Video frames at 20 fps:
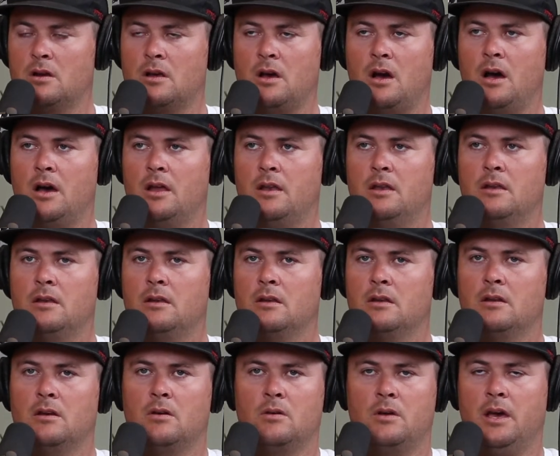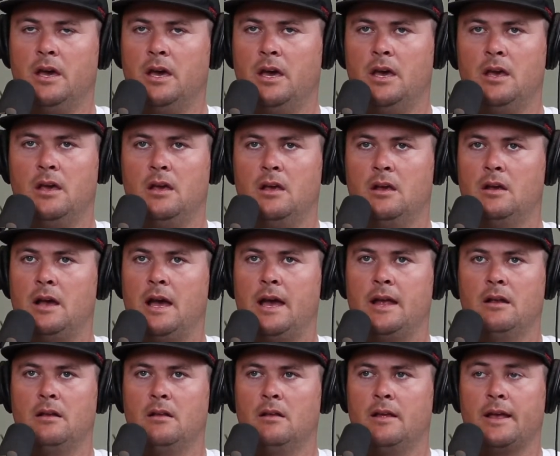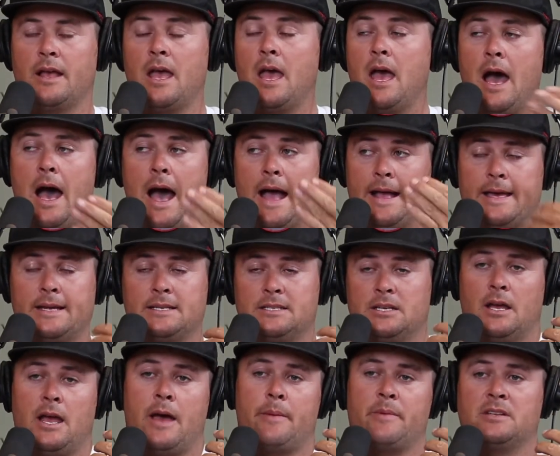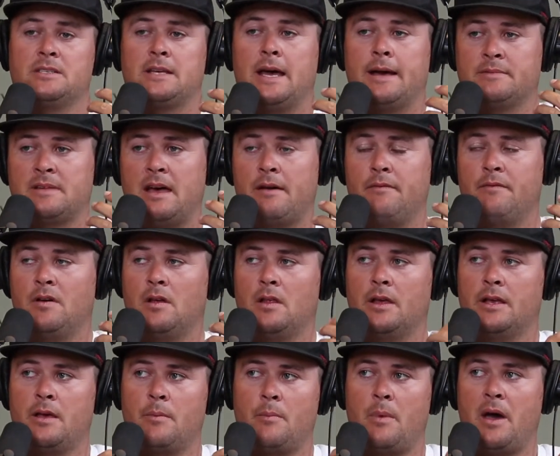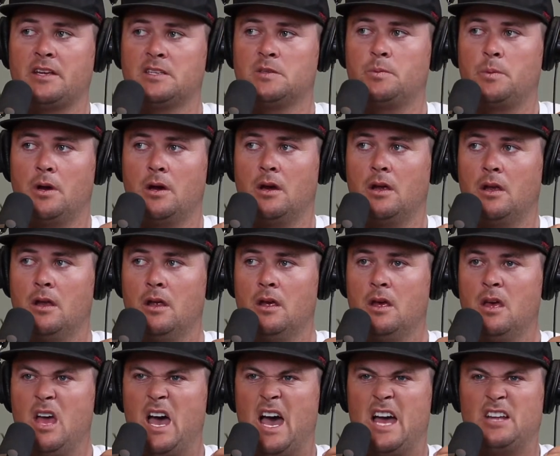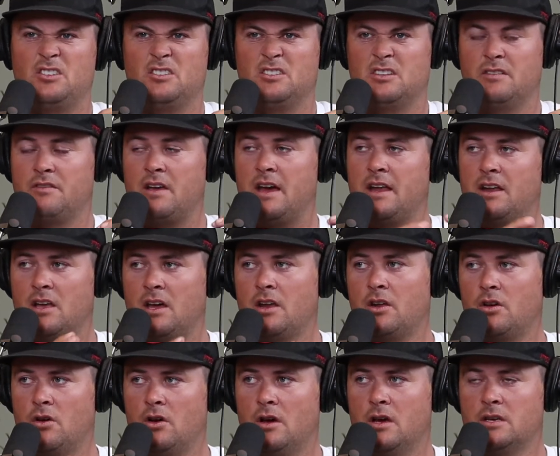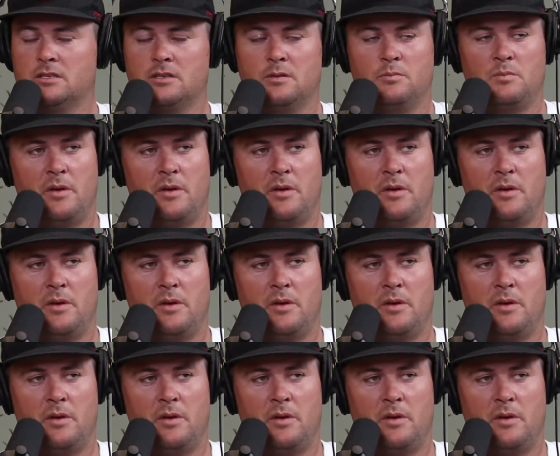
God, okay, I can't tell you how many times I've felt like in my spirit, I just have kind of got a crust.